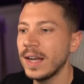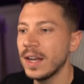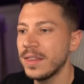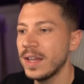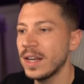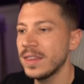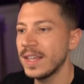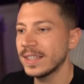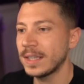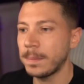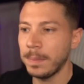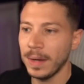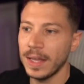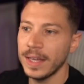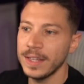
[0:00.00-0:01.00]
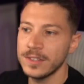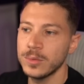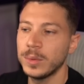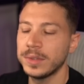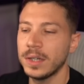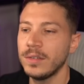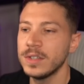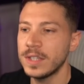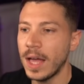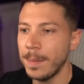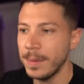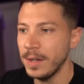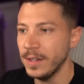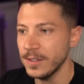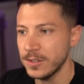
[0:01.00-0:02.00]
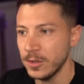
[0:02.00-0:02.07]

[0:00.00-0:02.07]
and then that applies whatever is happening.